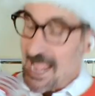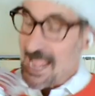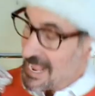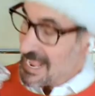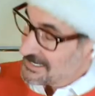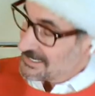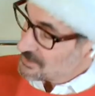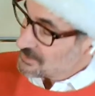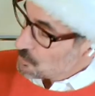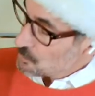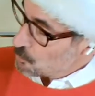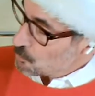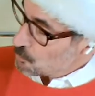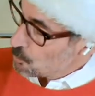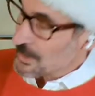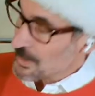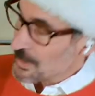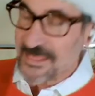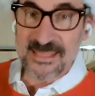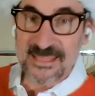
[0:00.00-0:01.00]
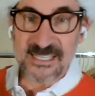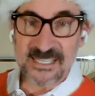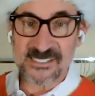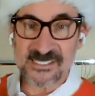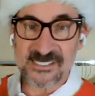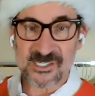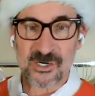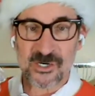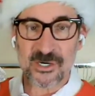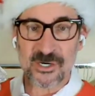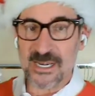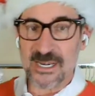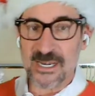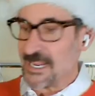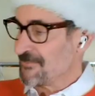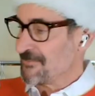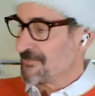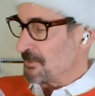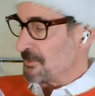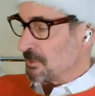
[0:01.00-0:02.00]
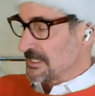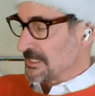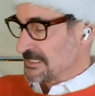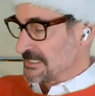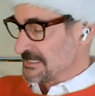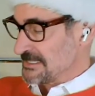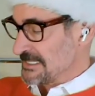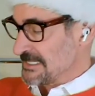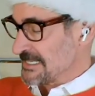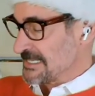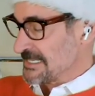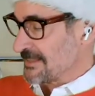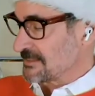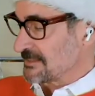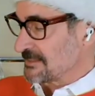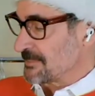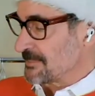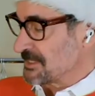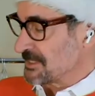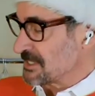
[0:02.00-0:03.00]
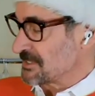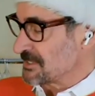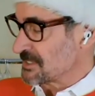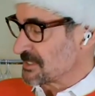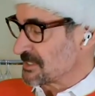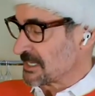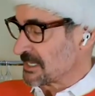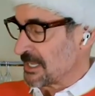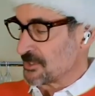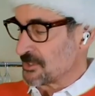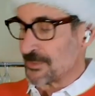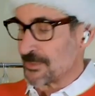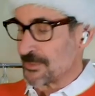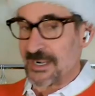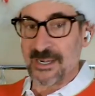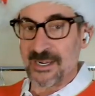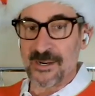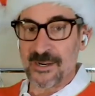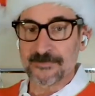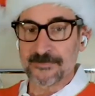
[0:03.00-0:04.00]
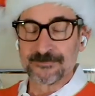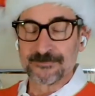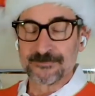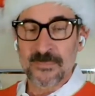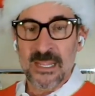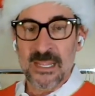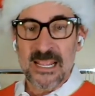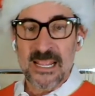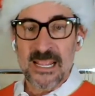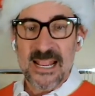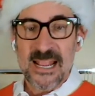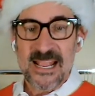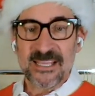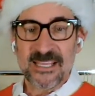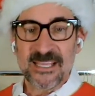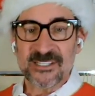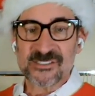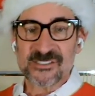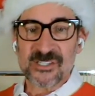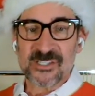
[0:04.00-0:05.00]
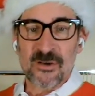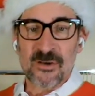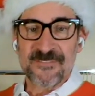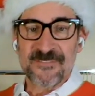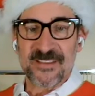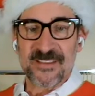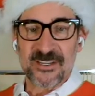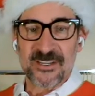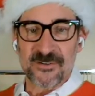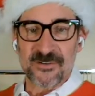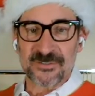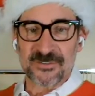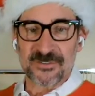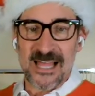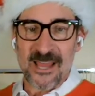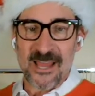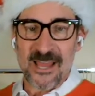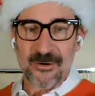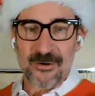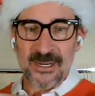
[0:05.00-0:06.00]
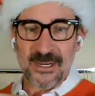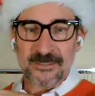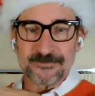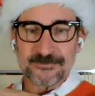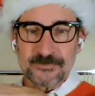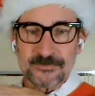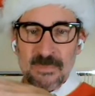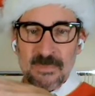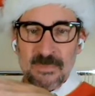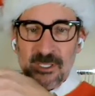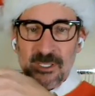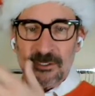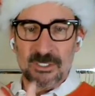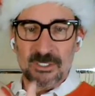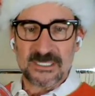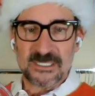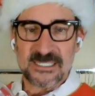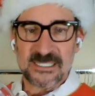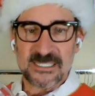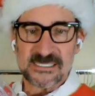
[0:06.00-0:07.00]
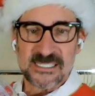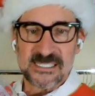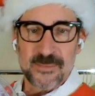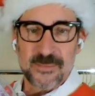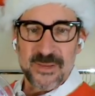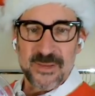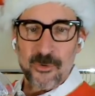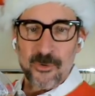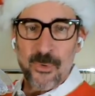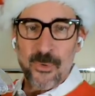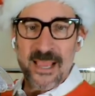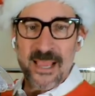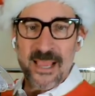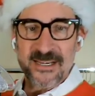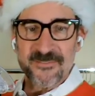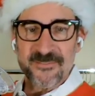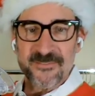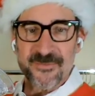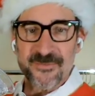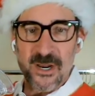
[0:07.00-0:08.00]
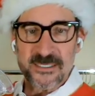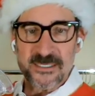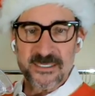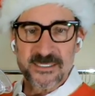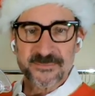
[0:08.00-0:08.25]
And with this skirt, if you look at the detailing, let me change the color right here. It is so figure flattering. Look at the seaming right in front.